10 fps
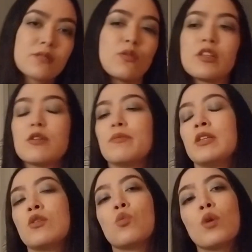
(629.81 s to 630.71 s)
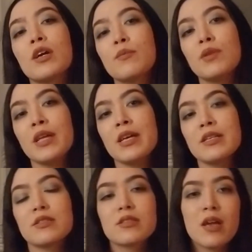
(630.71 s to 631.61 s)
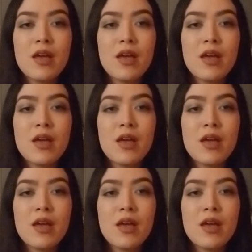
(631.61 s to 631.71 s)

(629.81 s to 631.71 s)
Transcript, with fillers: whether it be in the workplace,